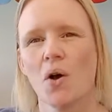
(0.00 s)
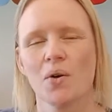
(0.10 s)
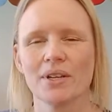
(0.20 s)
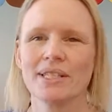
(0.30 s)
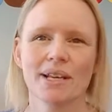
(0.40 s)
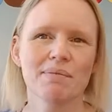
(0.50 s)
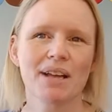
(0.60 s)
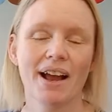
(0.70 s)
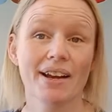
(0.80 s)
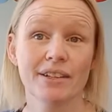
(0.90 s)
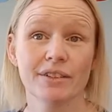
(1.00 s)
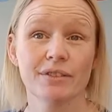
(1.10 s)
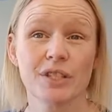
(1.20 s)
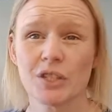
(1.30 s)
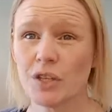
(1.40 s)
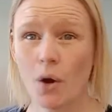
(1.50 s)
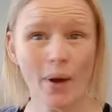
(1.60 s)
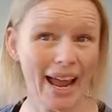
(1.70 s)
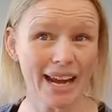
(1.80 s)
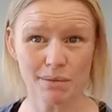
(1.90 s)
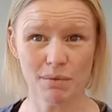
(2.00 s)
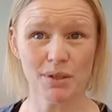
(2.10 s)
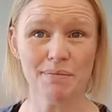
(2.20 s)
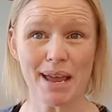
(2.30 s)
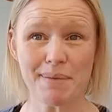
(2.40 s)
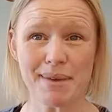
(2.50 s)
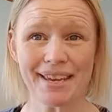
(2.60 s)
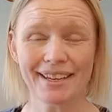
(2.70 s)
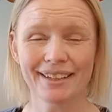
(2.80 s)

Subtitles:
or some kind of snow animal, maybe.